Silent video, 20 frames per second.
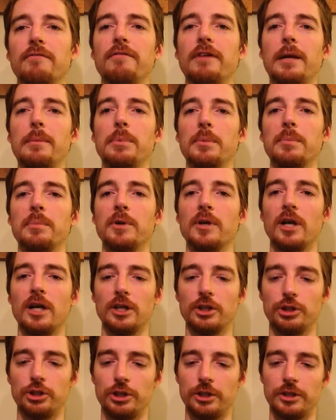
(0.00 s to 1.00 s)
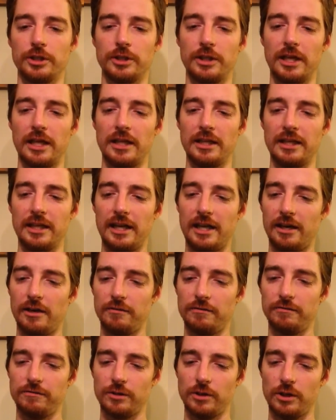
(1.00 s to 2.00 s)
vapor production and the
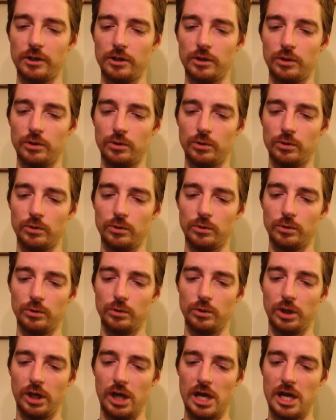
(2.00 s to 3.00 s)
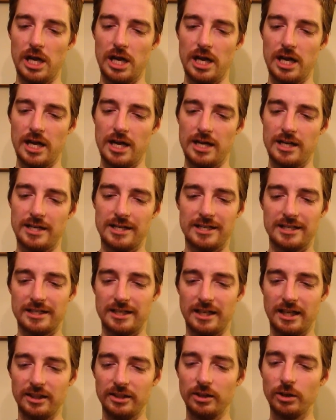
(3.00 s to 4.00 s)
airflow,
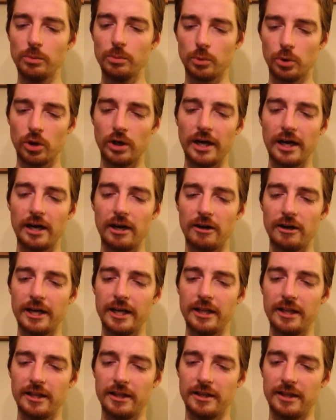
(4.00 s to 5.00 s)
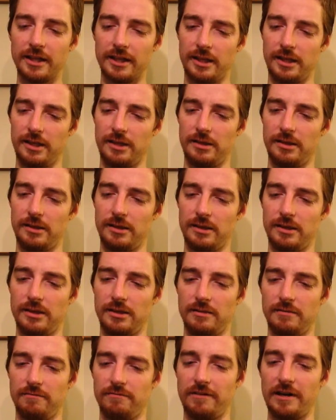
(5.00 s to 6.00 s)
a little more airy than the
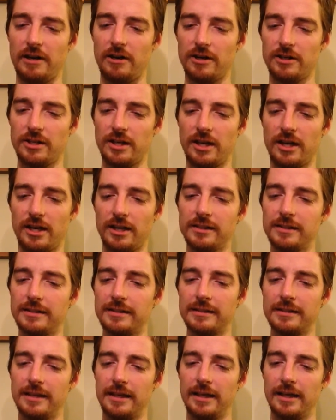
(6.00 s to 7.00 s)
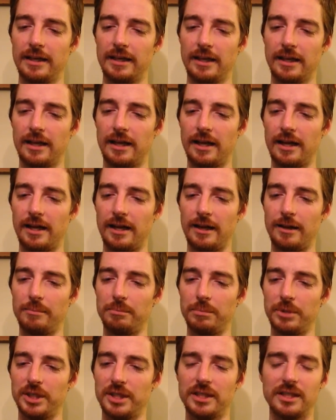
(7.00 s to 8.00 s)
Veritas,
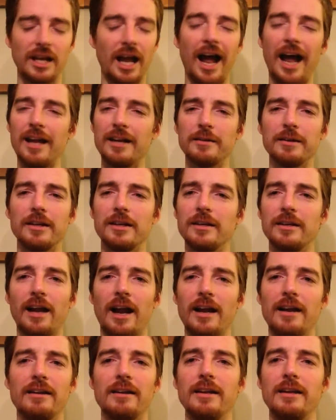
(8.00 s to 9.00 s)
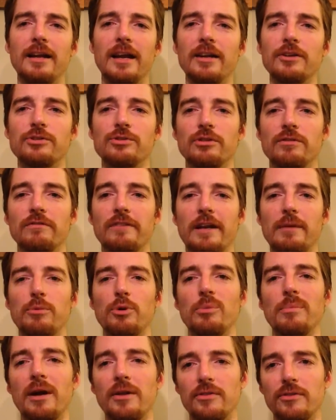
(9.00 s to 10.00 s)
but not any extra vapor.
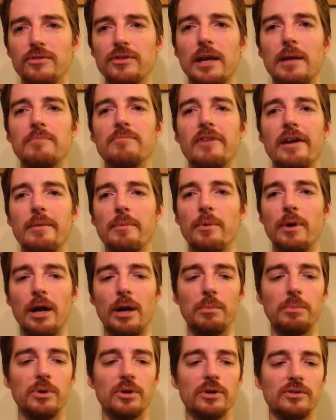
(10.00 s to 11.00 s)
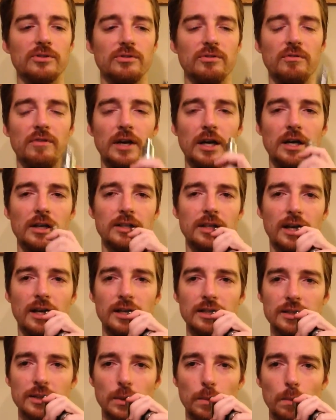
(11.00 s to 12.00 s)
About the same vapor output as the
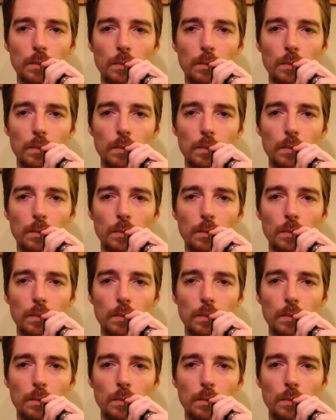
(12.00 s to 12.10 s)
Veritas.